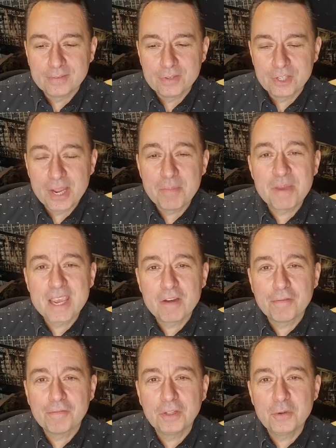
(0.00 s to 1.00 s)
Champagne
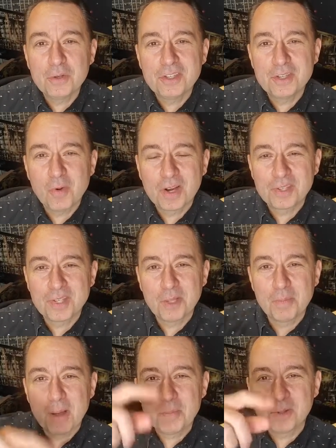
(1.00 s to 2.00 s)
flutes, you want to see the
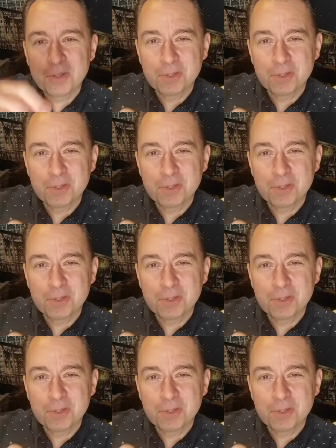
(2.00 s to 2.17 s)
bubbles,